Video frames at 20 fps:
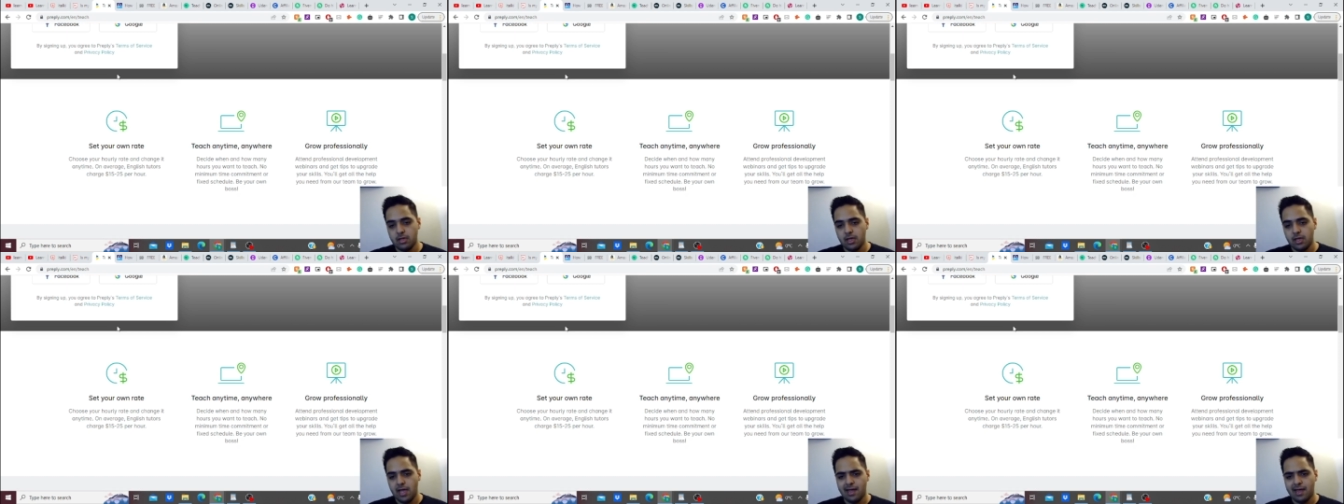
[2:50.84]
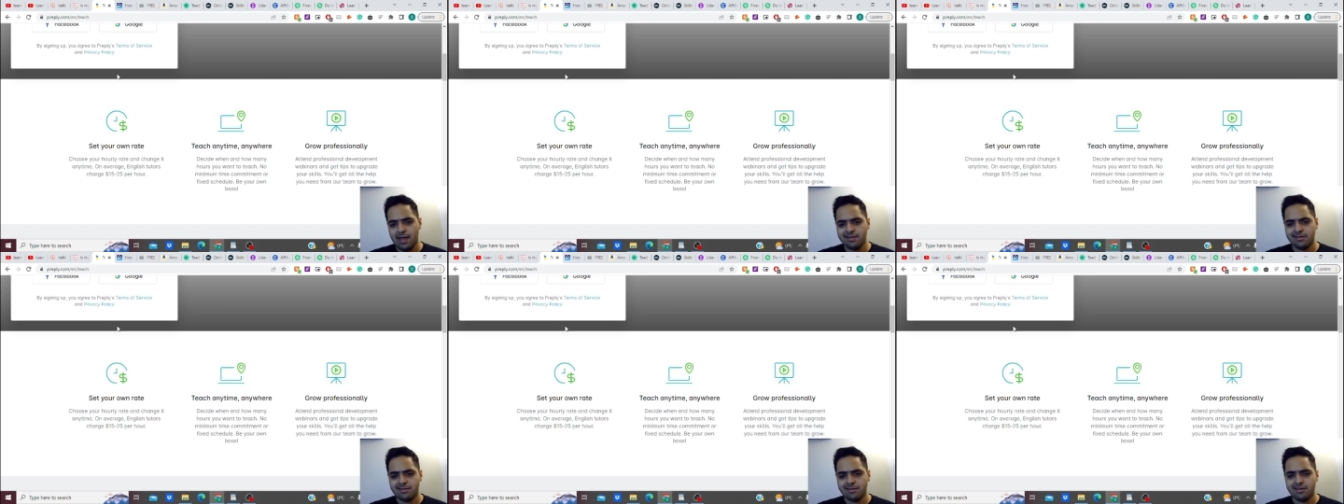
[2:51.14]

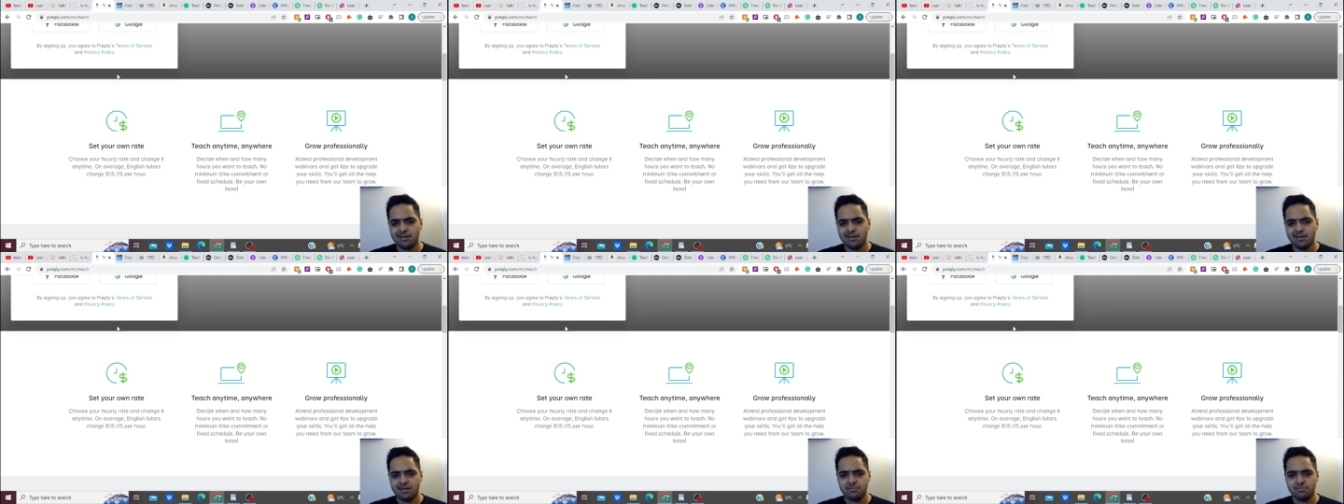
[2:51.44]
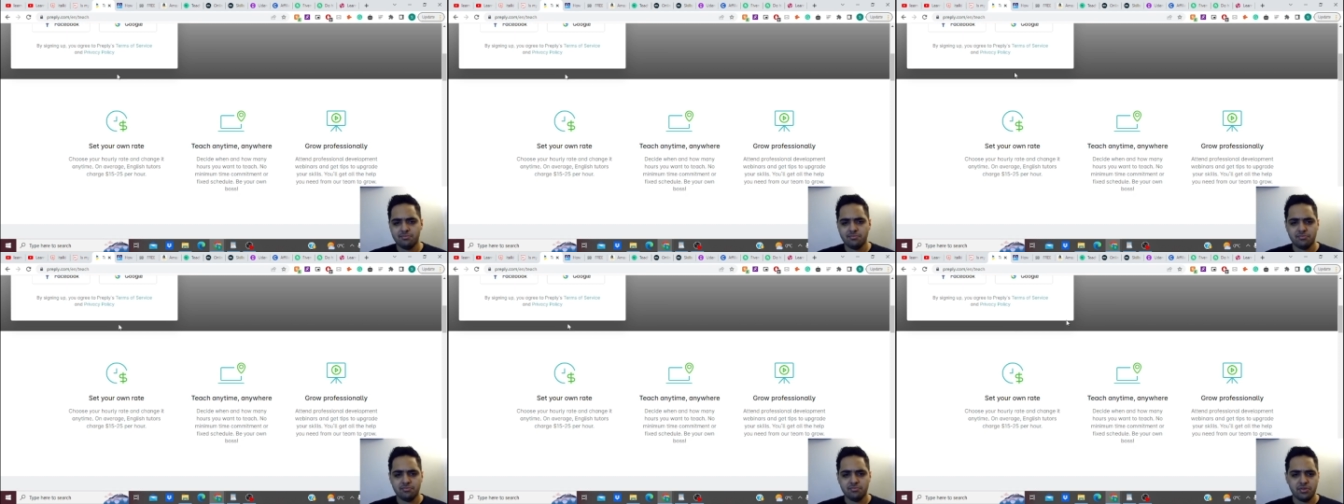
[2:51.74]
And
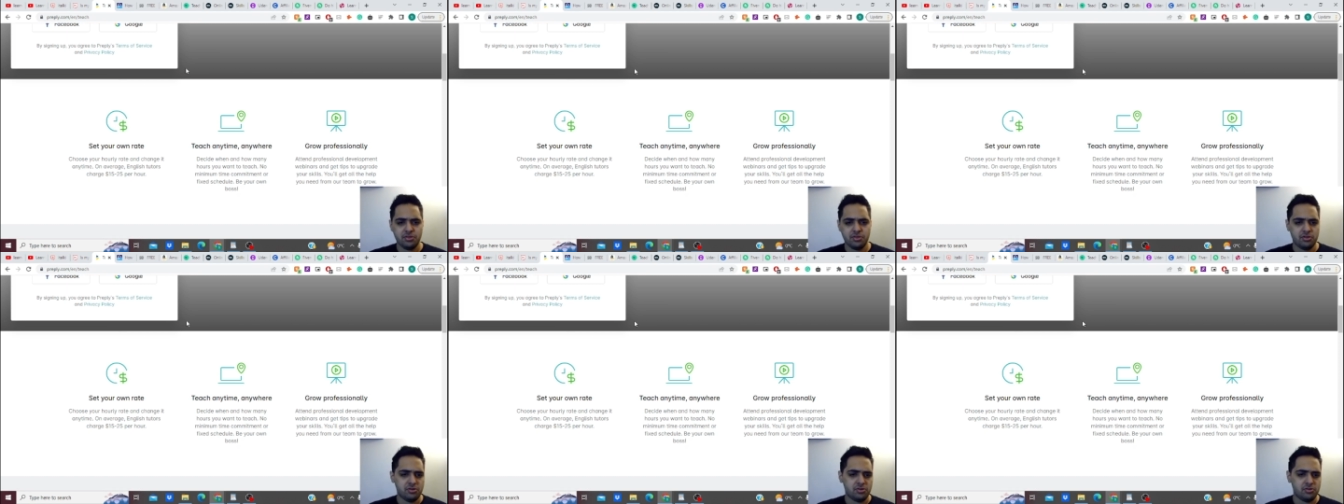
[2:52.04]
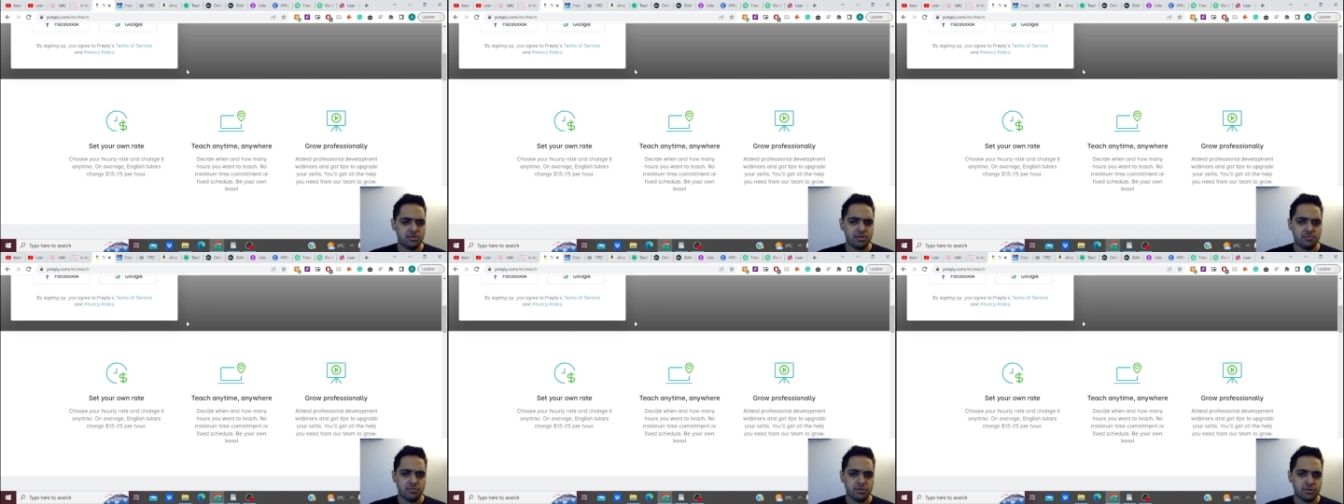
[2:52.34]

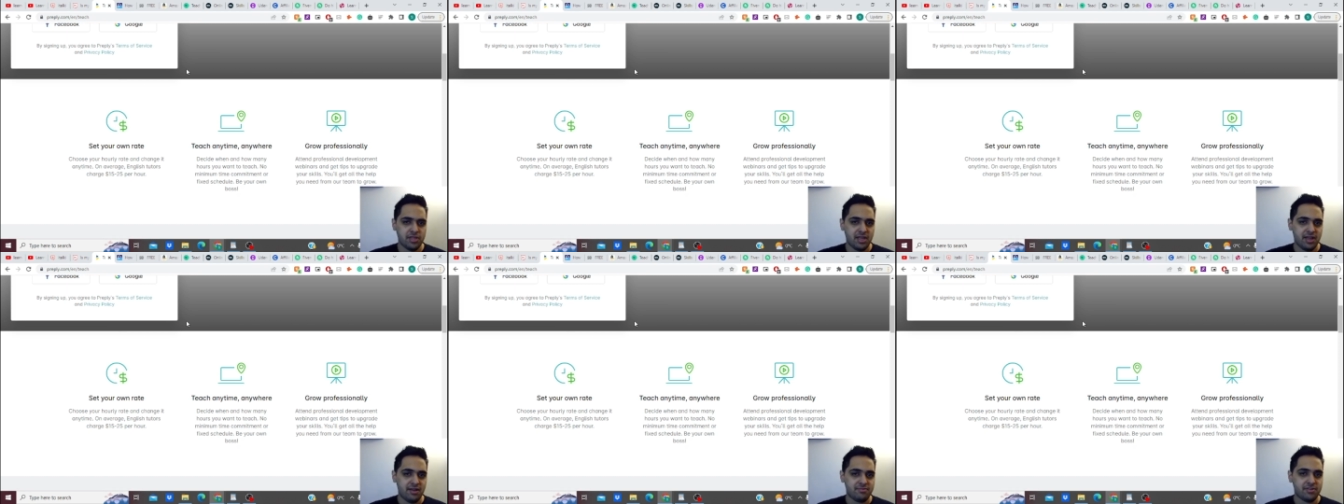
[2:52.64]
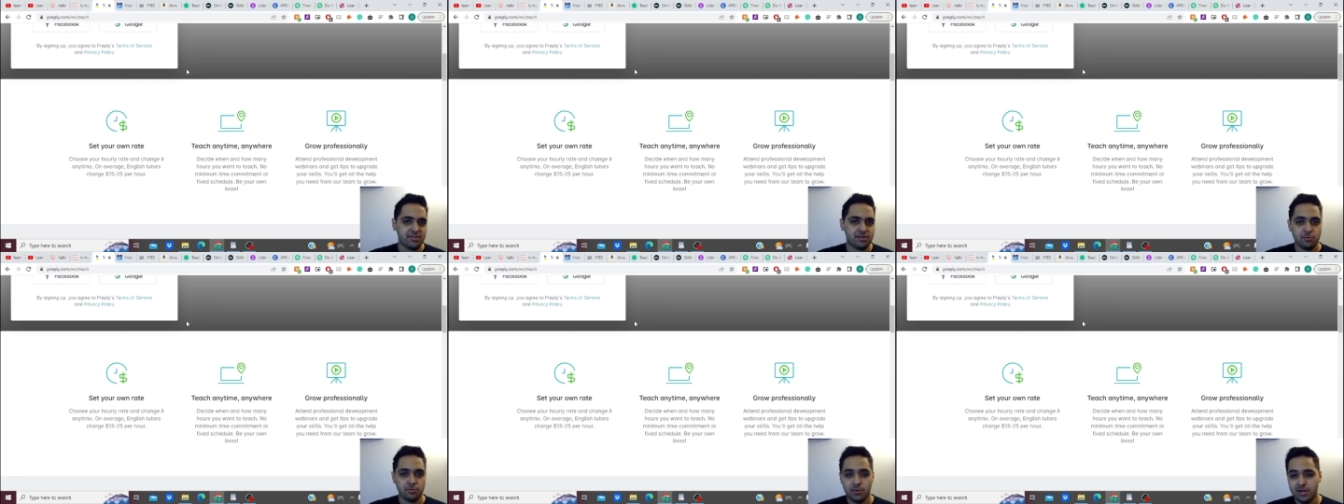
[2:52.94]
they both have
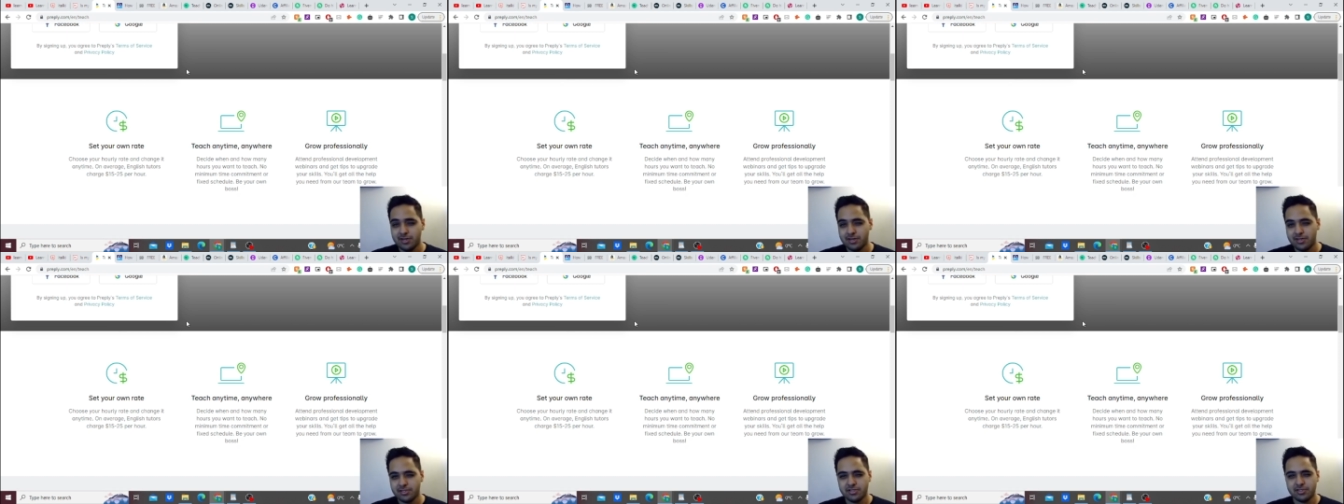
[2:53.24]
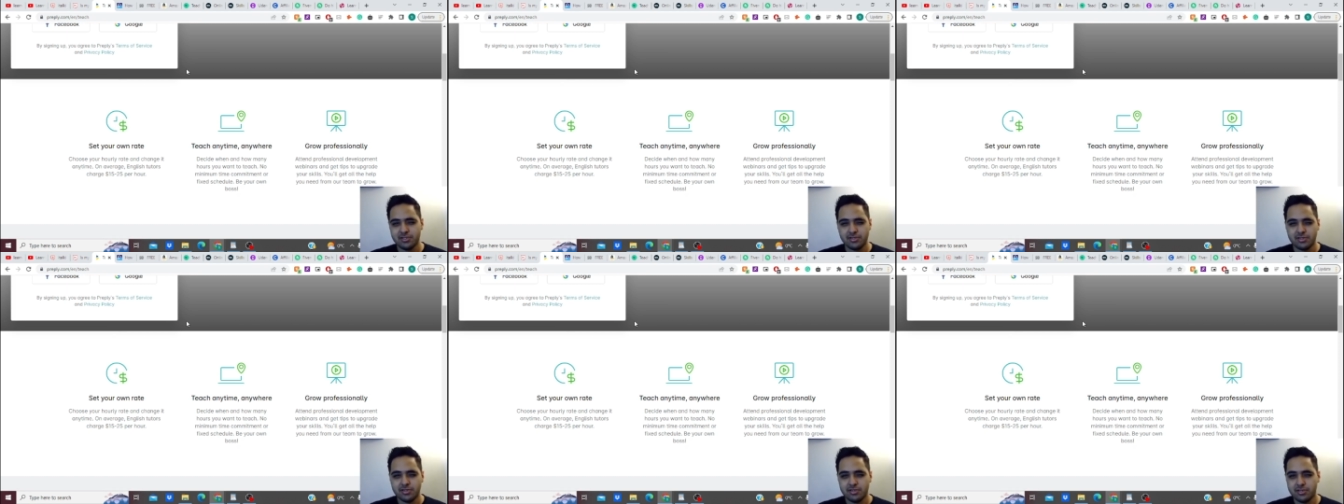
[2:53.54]
their
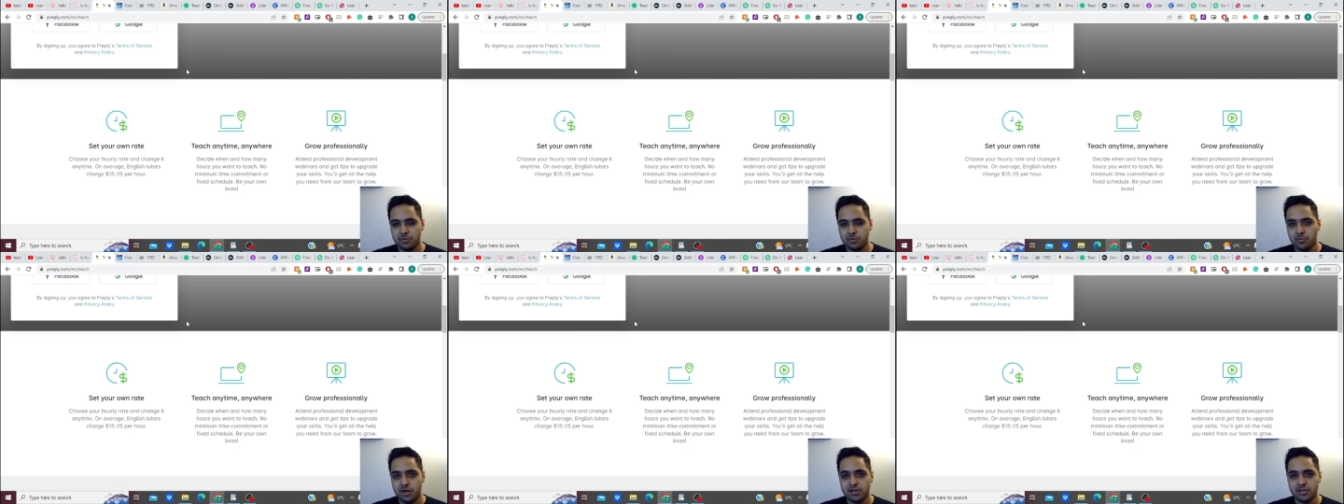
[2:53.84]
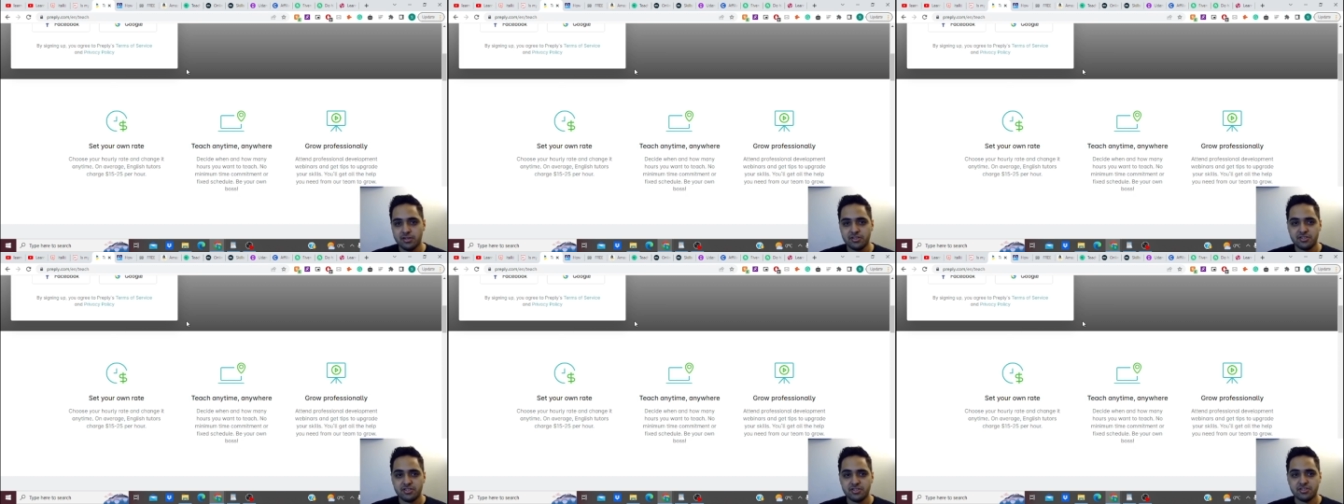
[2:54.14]
advantages,
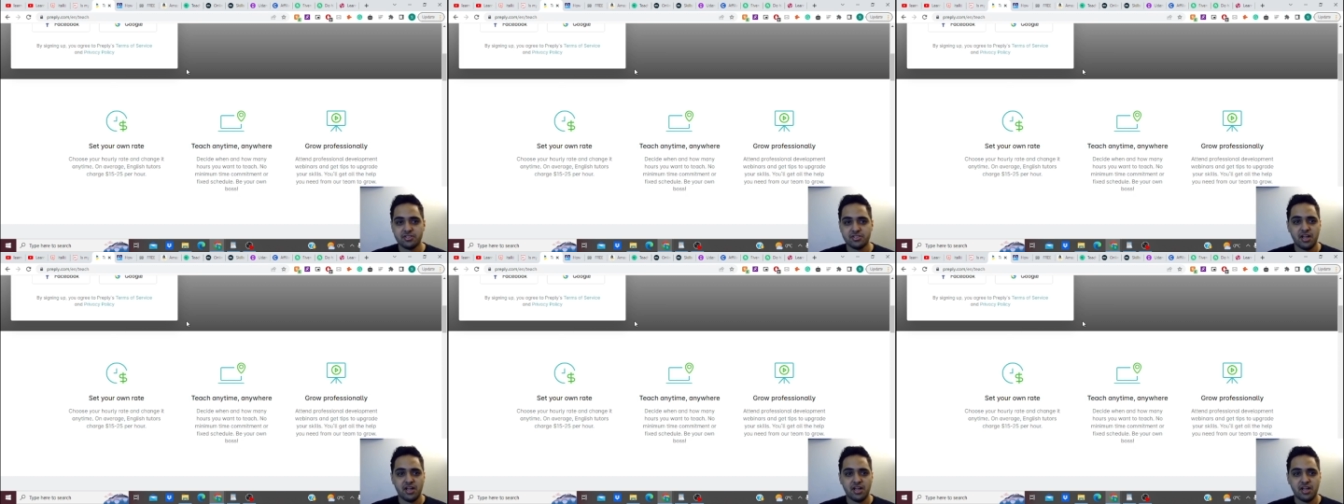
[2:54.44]
disadvantages.